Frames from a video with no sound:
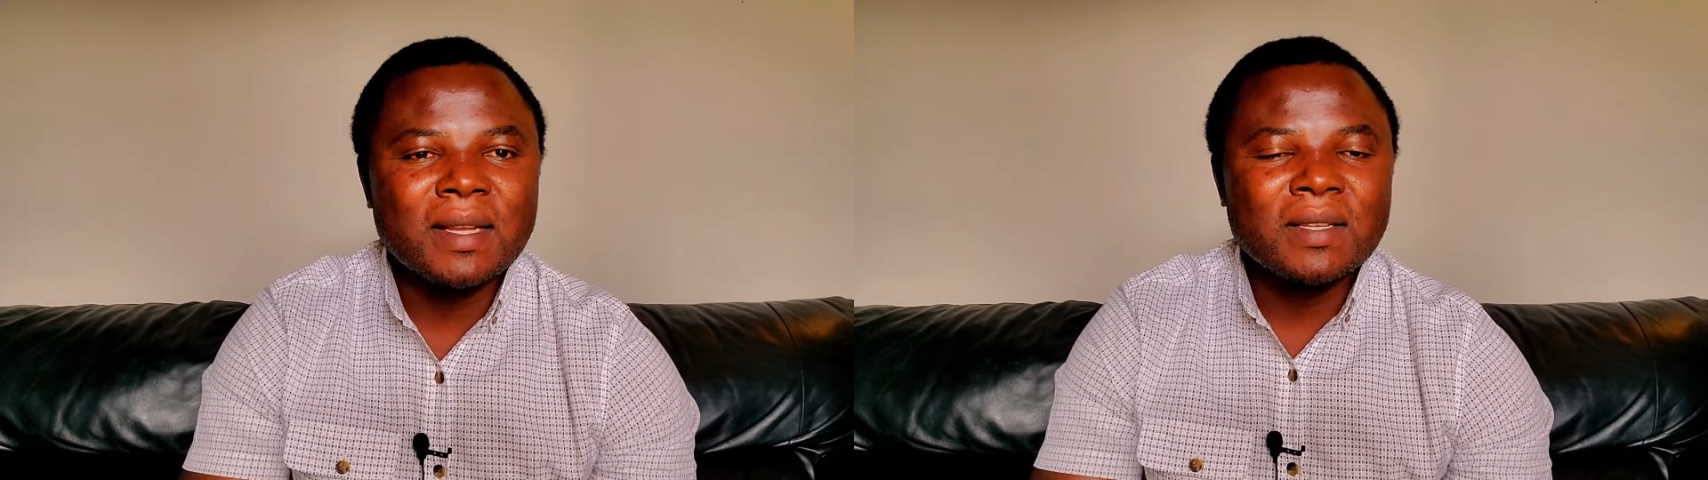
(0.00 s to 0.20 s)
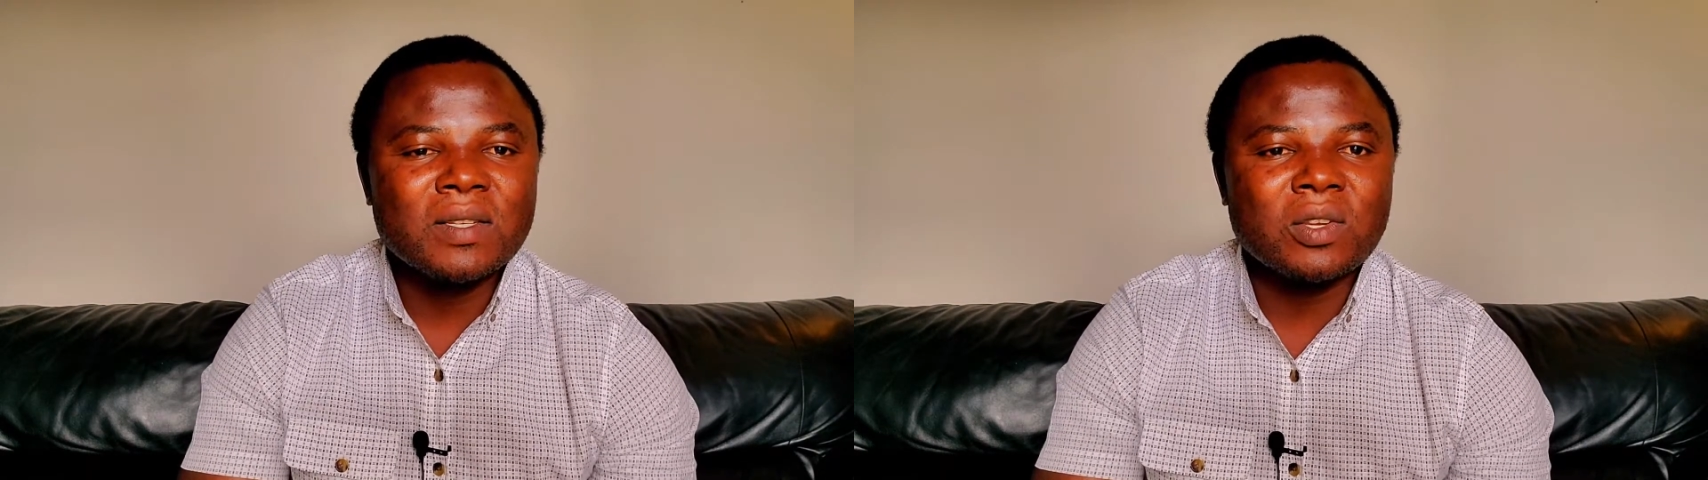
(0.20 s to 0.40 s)

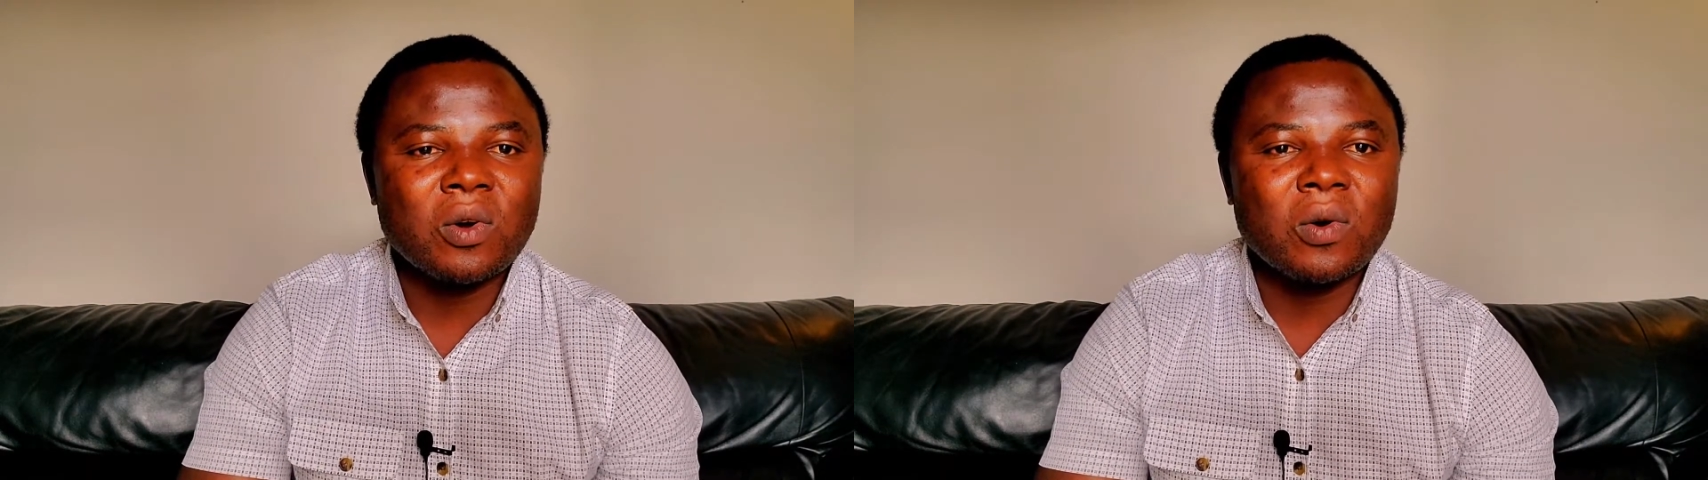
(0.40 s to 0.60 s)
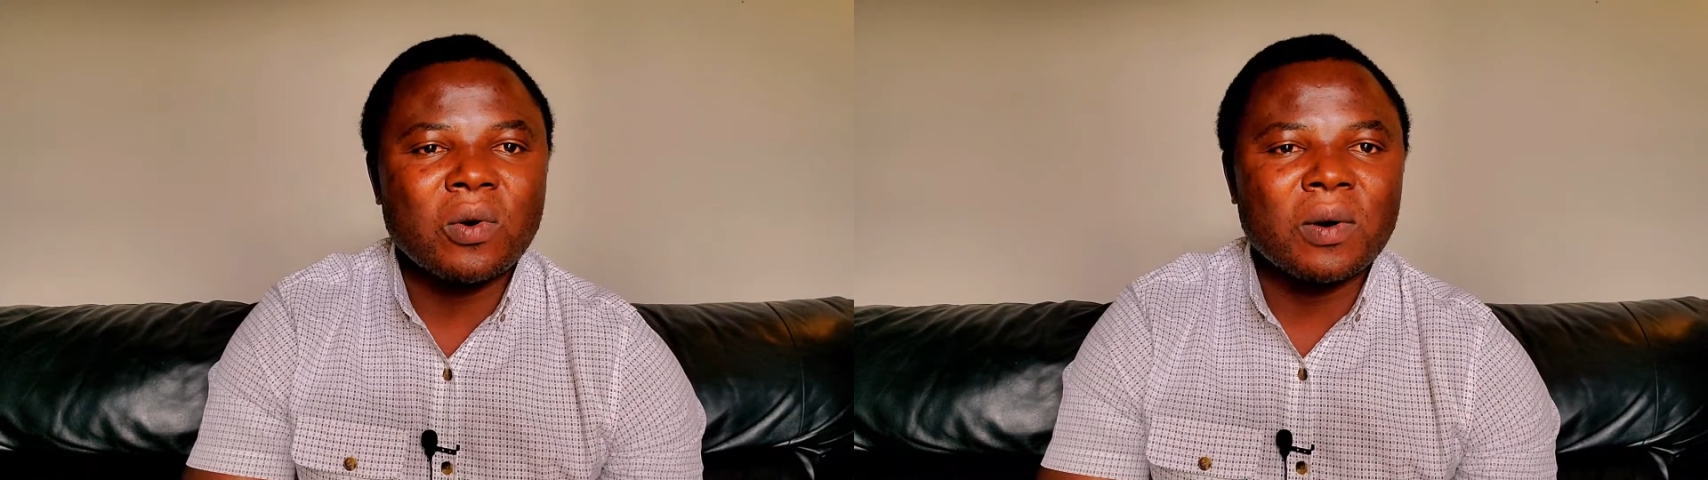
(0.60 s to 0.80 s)

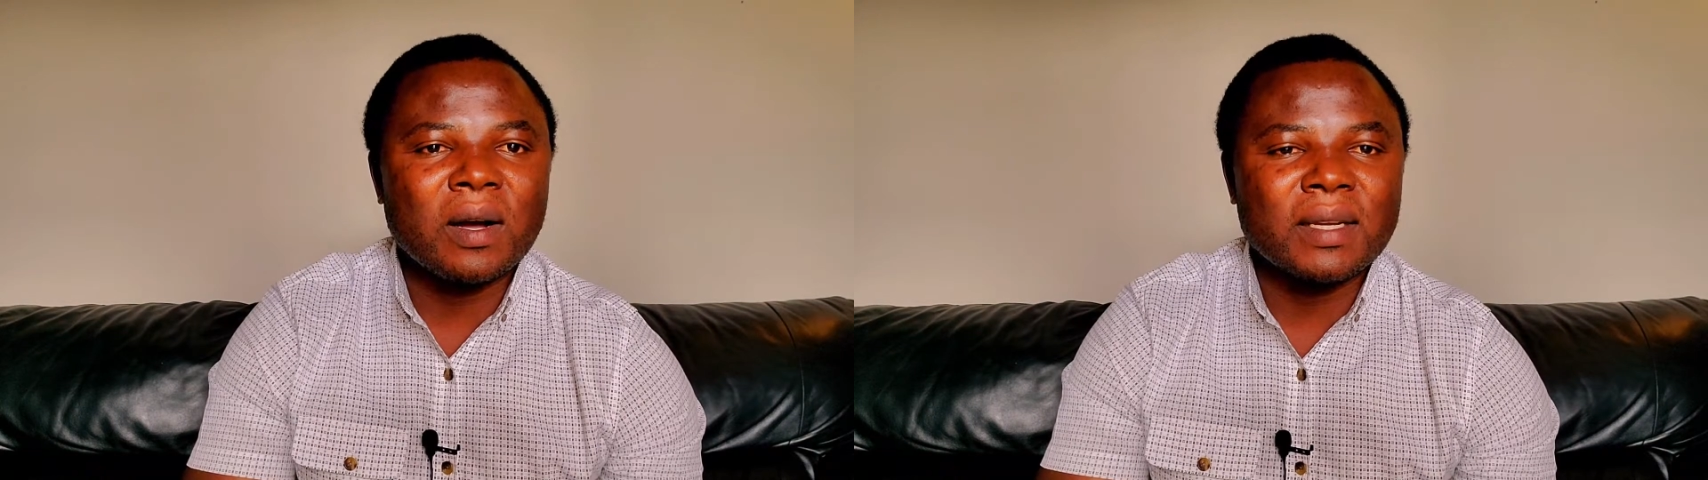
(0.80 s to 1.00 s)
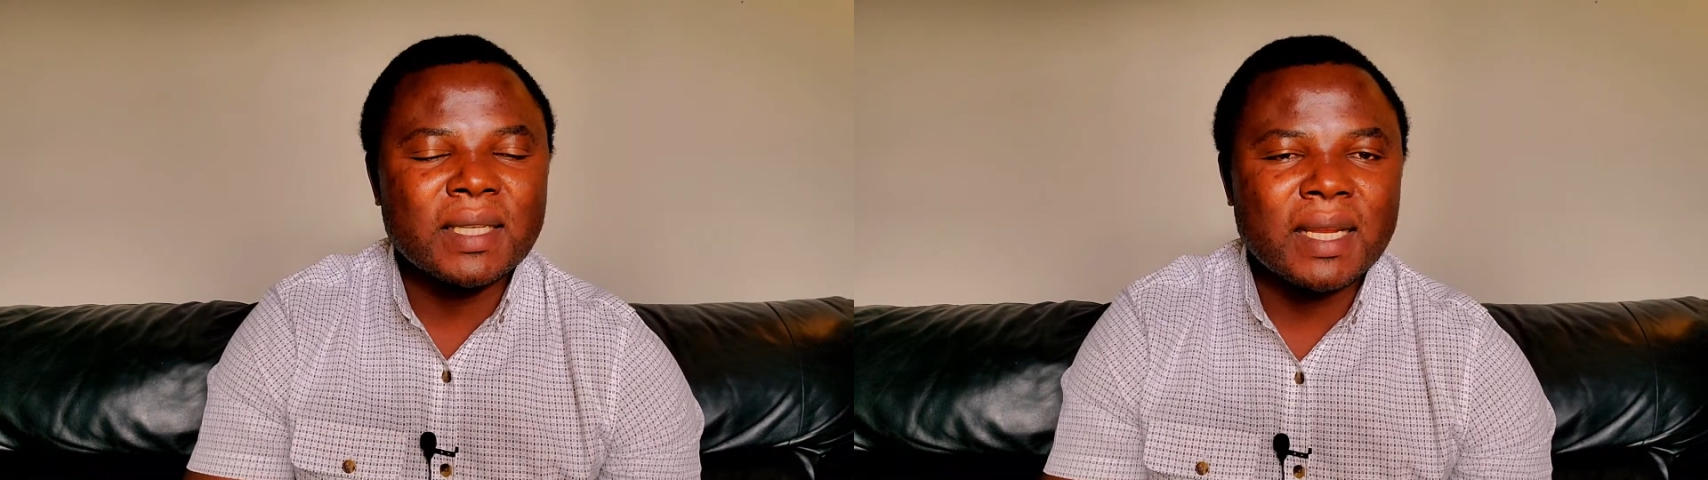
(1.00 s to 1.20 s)
So
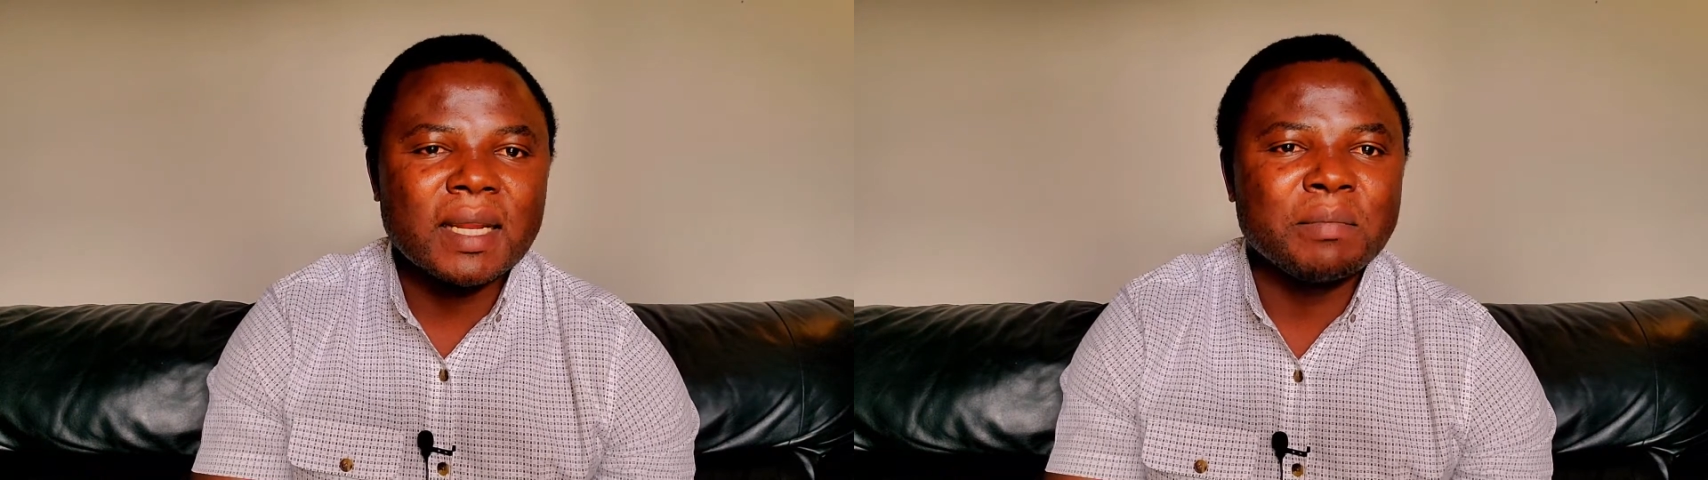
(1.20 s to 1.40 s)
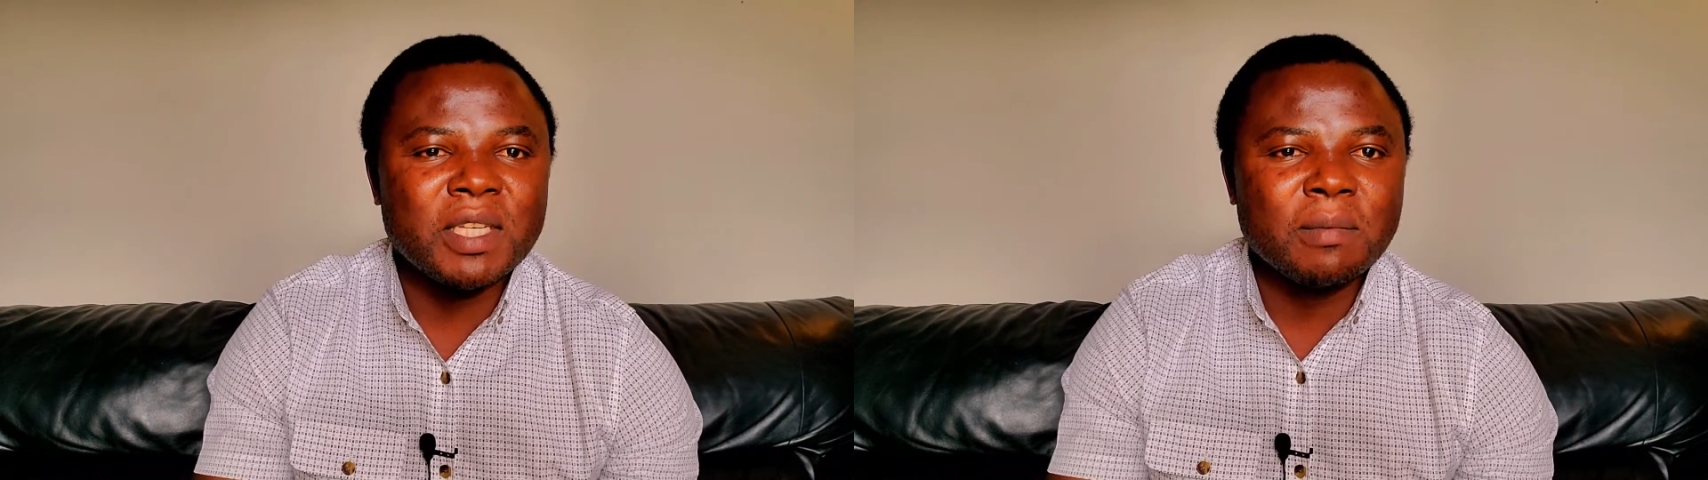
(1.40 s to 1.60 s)
take
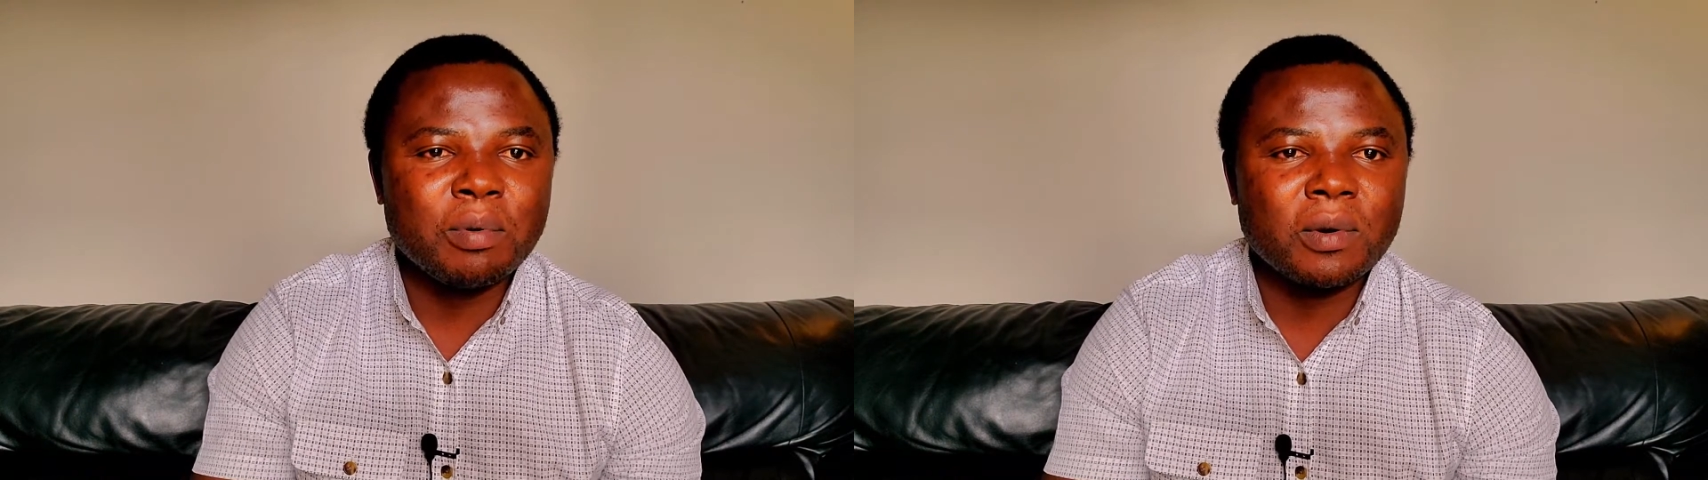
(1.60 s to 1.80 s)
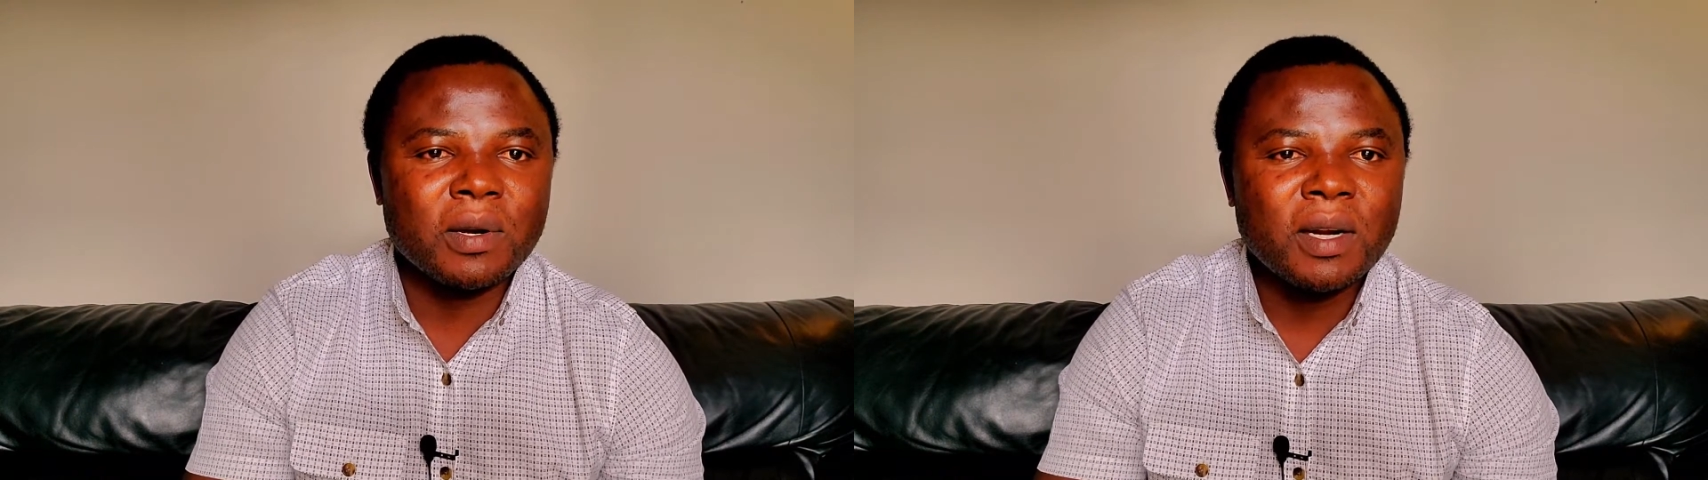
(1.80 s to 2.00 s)
them
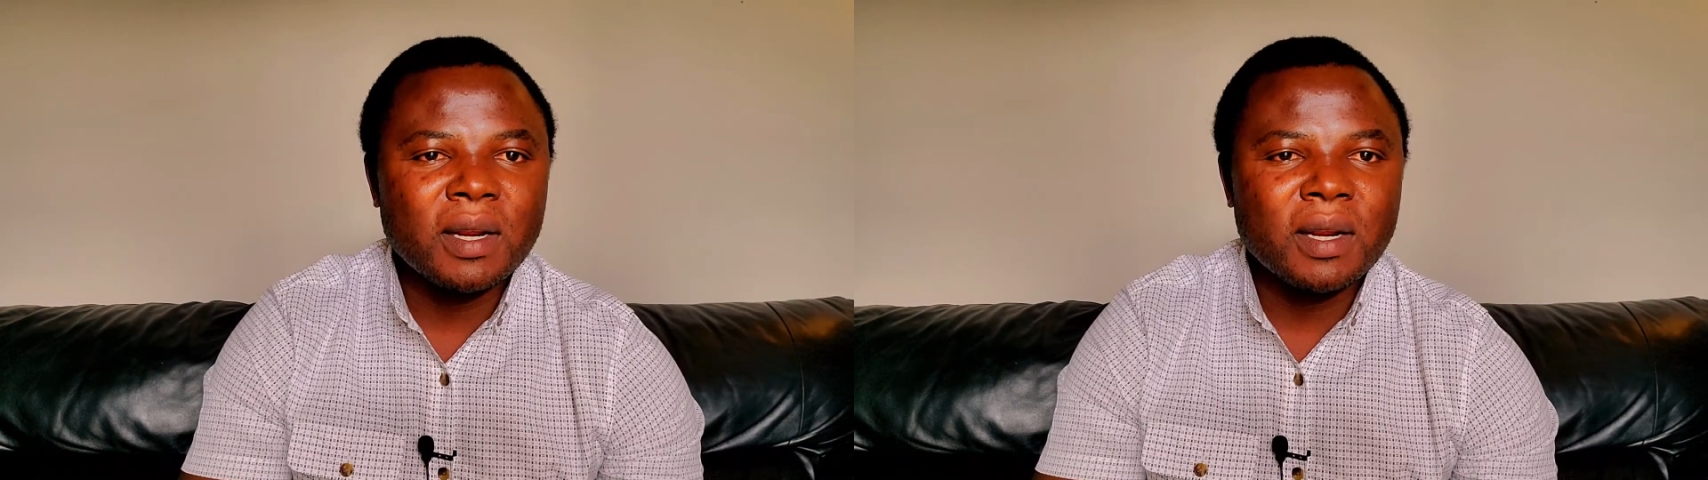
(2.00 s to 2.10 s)
deeper.